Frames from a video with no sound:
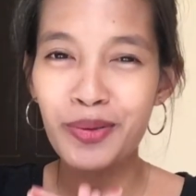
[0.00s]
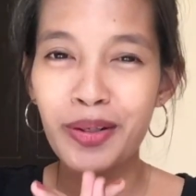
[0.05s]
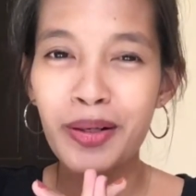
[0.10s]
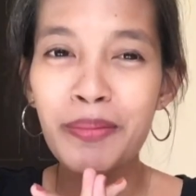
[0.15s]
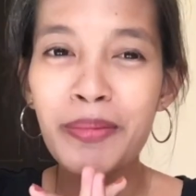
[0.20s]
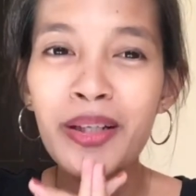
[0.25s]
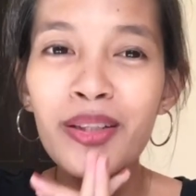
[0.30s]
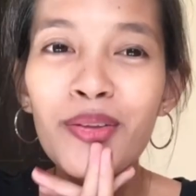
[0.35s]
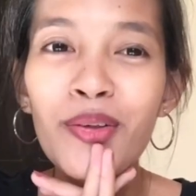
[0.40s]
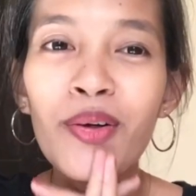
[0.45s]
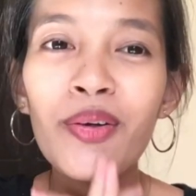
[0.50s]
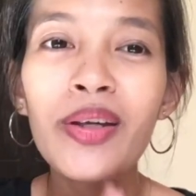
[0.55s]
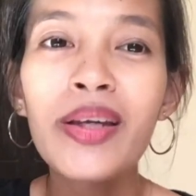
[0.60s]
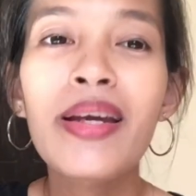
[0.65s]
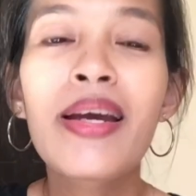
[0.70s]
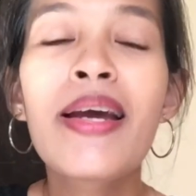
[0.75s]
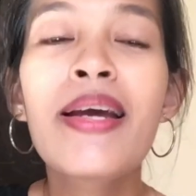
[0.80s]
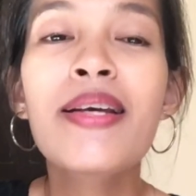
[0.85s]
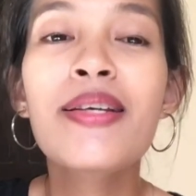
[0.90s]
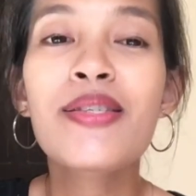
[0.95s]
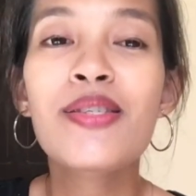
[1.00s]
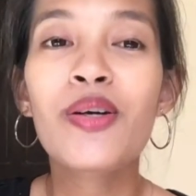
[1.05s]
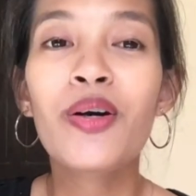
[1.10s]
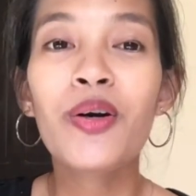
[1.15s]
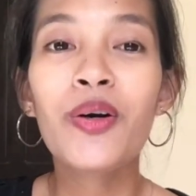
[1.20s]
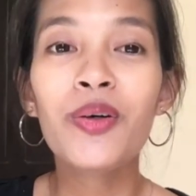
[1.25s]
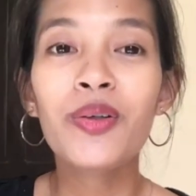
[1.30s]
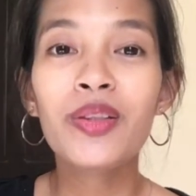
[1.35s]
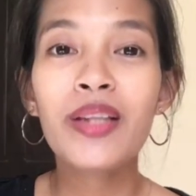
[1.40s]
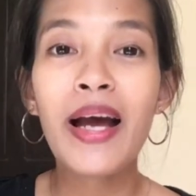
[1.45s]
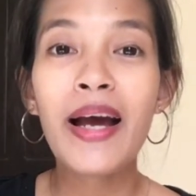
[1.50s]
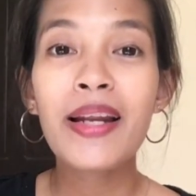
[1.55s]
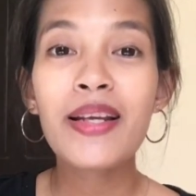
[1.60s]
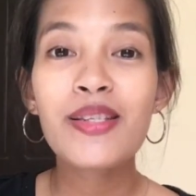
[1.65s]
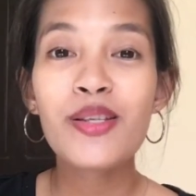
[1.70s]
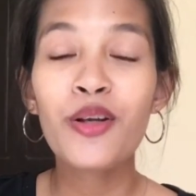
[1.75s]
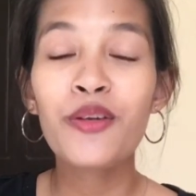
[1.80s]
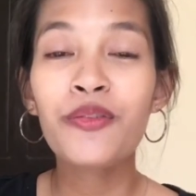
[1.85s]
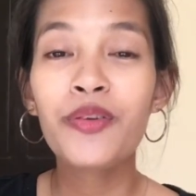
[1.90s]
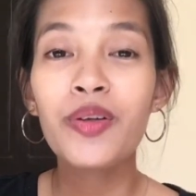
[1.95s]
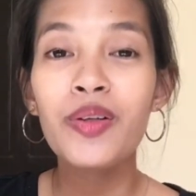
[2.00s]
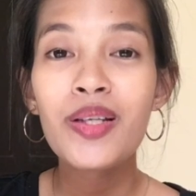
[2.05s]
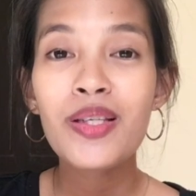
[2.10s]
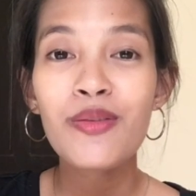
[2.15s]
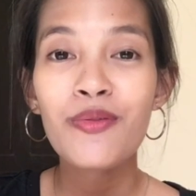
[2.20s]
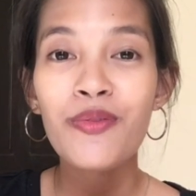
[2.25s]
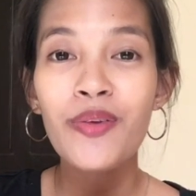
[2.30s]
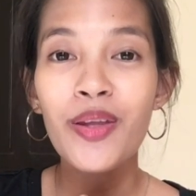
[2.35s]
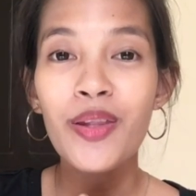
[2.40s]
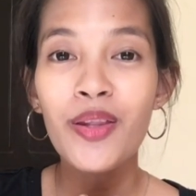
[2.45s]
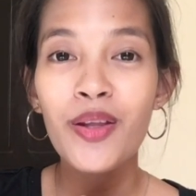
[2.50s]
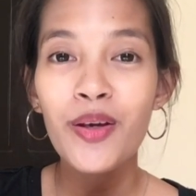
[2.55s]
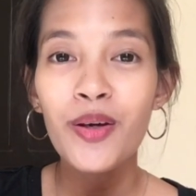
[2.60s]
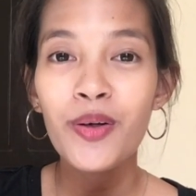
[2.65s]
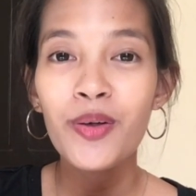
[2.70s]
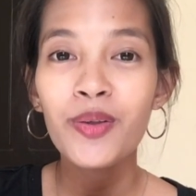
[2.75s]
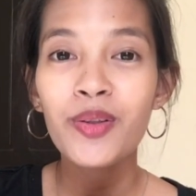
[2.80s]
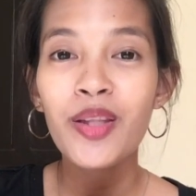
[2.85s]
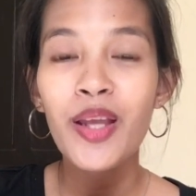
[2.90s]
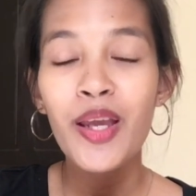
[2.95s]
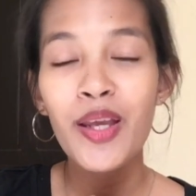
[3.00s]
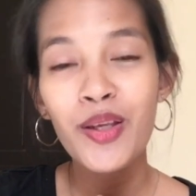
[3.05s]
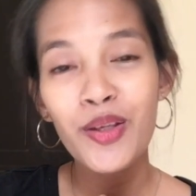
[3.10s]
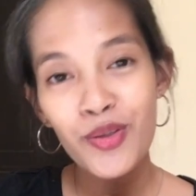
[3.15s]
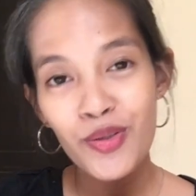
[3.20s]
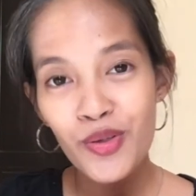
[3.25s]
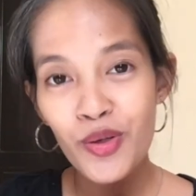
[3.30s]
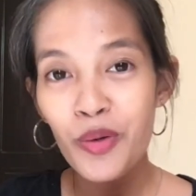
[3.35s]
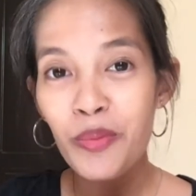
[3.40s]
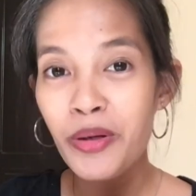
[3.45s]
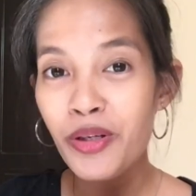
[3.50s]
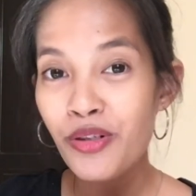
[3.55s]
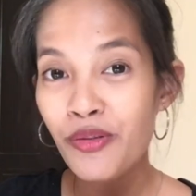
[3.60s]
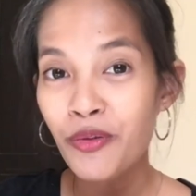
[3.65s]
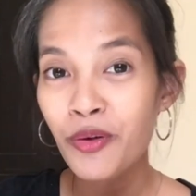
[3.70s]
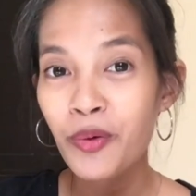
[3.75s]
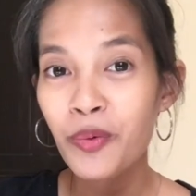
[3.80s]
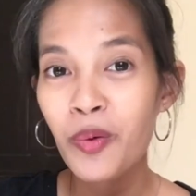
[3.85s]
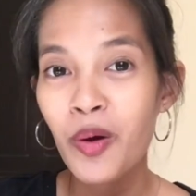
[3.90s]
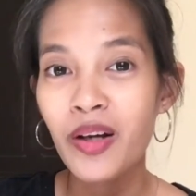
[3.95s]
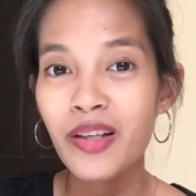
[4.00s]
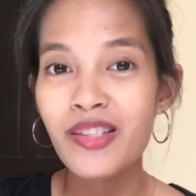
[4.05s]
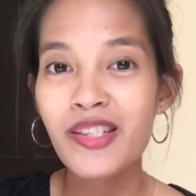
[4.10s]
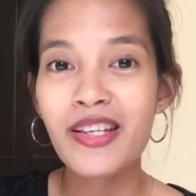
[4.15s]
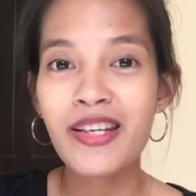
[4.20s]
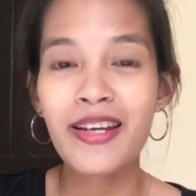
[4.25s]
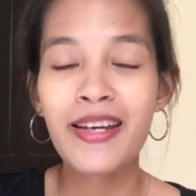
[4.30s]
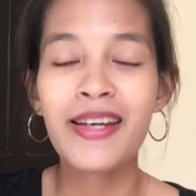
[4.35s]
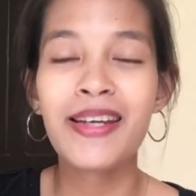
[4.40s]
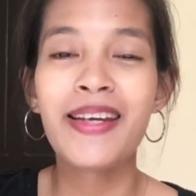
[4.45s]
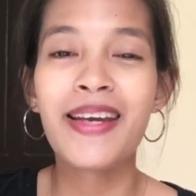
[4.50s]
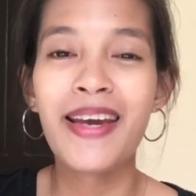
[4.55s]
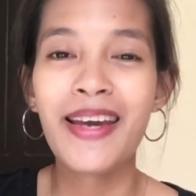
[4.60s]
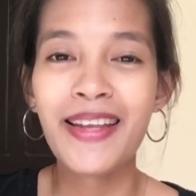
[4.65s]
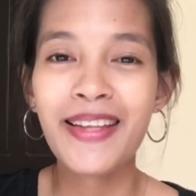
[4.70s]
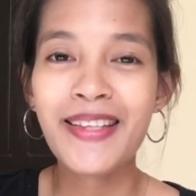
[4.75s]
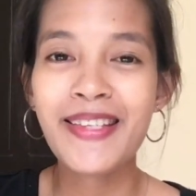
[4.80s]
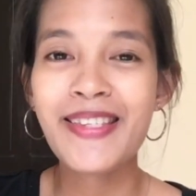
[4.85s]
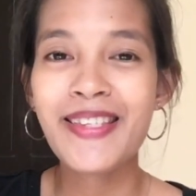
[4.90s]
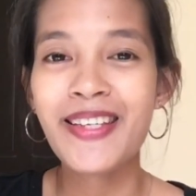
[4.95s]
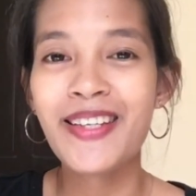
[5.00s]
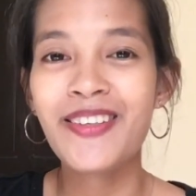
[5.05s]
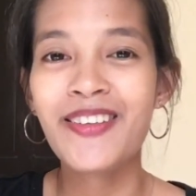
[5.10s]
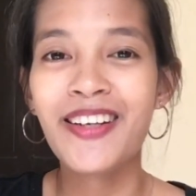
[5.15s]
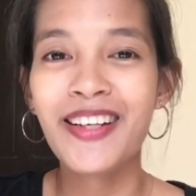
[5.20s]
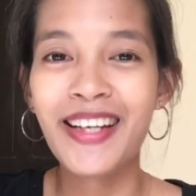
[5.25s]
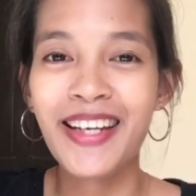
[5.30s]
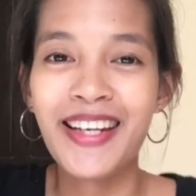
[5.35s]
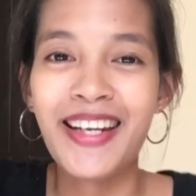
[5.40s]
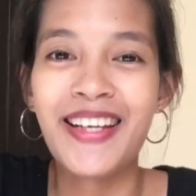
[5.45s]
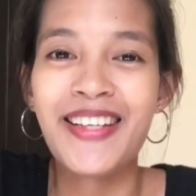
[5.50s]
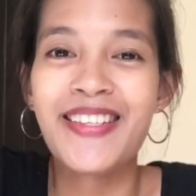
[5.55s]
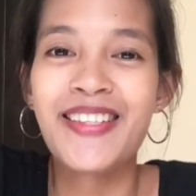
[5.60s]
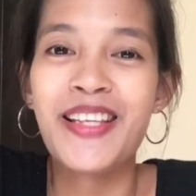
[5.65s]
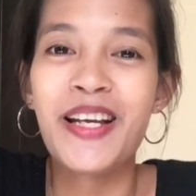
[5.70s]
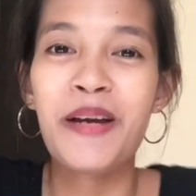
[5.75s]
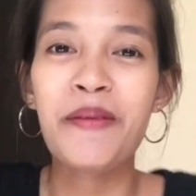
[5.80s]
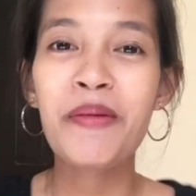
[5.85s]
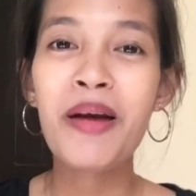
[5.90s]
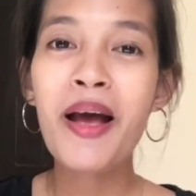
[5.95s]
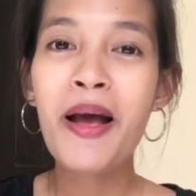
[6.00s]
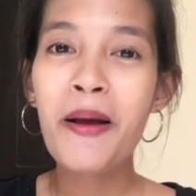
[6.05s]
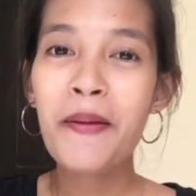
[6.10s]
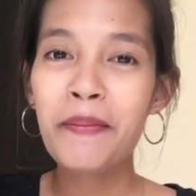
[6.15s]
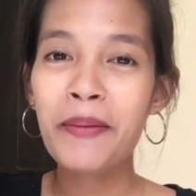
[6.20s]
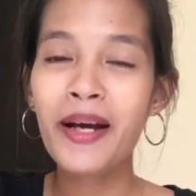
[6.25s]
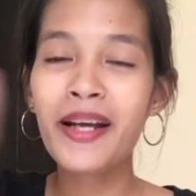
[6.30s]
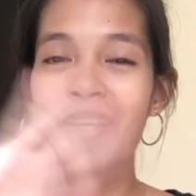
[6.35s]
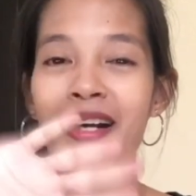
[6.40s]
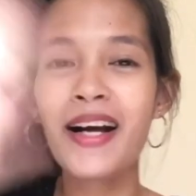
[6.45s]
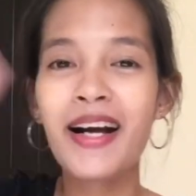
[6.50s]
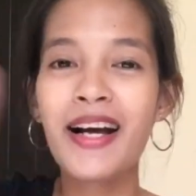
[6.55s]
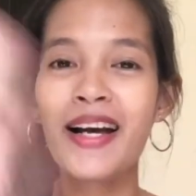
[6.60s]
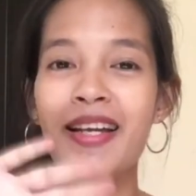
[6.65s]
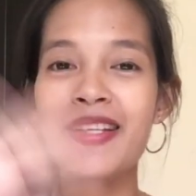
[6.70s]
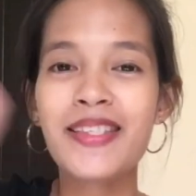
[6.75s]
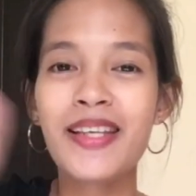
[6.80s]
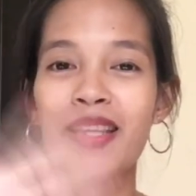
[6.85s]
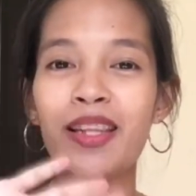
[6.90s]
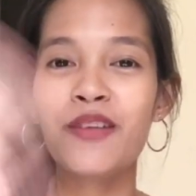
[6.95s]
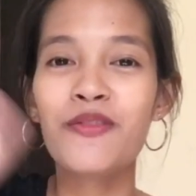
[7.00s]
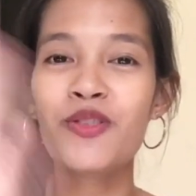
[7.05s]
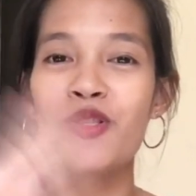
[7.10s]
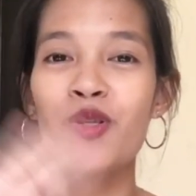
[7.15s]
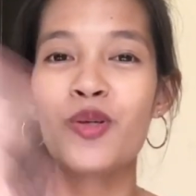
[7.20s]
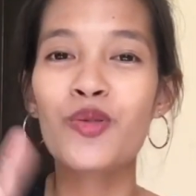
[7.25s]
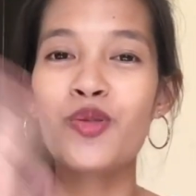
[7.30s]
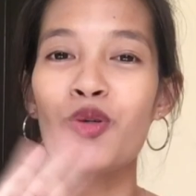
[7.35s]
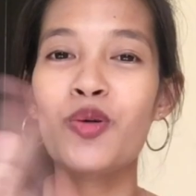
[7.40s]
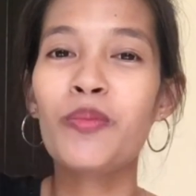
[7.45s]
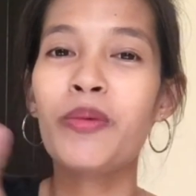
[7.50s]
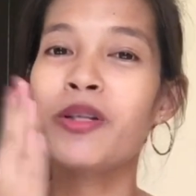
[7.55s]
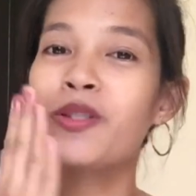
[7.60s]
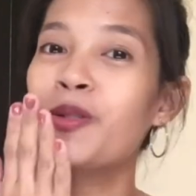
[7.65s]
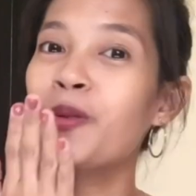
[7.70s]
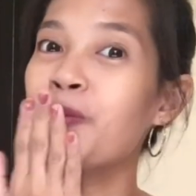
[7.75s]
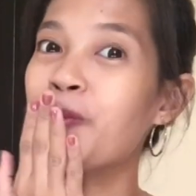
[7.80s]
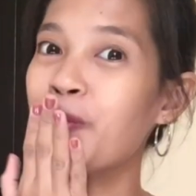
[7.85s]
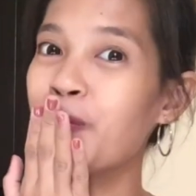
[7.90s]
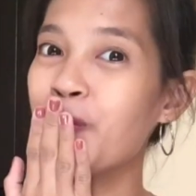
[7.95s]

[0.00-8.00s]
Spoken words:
What am I talking? So, that is all for this video. Thank you so much for watching and see you again next time. Bye guys! I love you so, so much.